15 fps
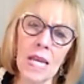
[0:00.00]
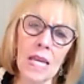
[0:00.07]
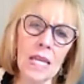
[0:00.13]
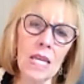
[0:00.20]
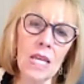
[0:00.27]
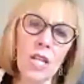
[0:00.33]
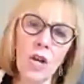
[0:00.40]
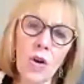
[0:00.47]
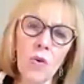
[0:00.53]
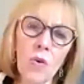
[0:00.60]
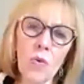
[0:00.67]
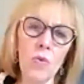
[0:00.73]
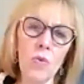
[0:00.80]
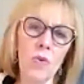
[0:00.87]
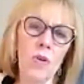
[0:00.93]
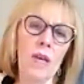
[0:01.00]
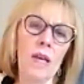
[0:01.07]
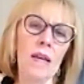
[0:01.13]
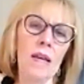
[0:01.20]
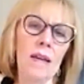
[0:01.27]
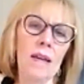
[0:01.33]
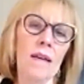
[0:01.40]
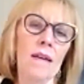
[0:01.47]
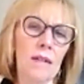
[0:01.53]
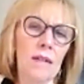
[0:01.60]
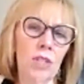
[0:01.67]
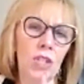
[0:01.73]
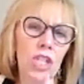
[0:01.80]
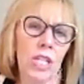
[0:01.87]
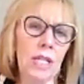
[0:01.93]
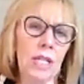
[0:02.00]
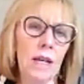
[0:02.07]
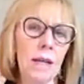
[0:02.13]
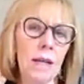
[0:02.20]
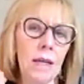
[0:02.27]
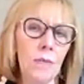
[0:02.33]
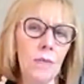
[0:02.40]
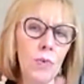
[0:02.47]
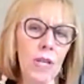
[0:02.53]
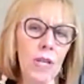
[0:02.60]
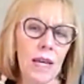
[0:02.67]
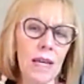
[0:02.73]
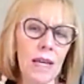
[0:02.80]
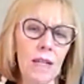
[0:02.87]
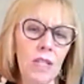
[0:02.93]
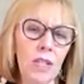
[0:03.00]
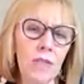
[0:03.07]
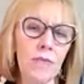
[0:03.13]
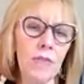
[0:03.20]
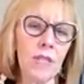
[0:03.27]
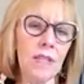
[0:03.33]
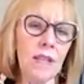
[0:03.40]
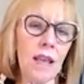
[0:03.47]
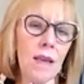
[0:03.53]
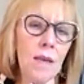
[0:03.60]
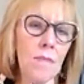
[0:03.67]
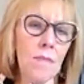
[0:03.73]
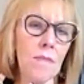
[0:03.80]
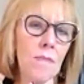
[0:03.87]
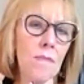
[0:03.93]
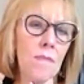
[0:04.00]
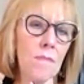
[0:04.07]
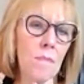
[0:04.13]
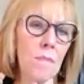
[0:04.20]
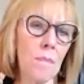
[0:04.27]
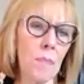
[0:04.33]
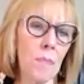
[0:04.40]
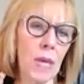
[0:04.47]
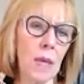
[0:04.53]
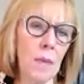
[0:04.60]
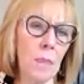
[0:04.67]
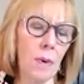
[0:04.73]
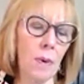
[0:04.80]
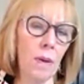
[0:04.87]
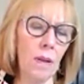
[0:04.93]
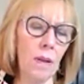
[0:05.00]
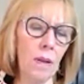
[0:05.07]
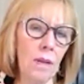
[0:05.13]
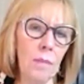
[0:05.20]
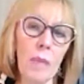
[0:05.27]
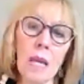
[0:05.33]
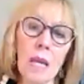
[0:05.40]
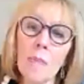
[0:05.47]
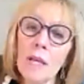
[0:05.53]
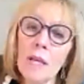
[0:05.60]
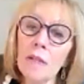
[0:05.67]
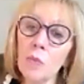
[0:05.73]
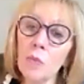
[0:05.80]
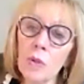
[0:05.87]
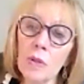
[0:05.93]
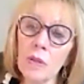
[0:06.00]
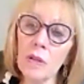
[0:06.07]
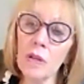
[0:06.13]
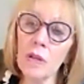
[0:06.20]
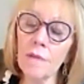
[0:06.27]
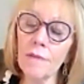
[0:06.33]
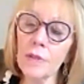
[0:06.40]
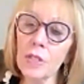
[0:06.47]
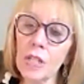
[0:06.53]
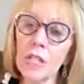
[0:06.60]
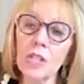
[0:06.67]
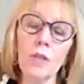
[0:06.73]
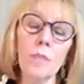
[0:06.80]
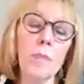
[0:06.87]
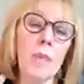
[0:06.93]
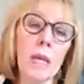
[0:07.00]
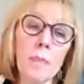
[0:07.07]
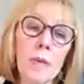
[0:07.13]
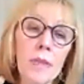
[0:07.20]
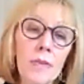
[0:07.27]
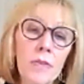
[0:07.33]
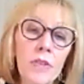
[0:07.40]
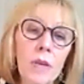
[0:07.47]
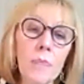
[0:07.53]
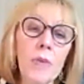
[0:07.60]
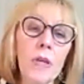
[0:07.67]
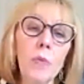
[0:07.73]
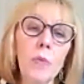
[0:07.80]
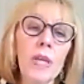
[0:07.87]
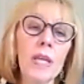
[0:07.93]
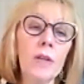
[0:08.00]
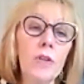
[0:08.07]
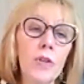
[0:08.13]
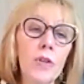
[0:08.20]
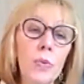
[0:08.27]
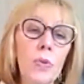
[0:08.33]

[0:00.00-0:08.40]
you know, she and I, we kind of serve the same people. Maybe it's worth a conversation. Maybe there's something we can do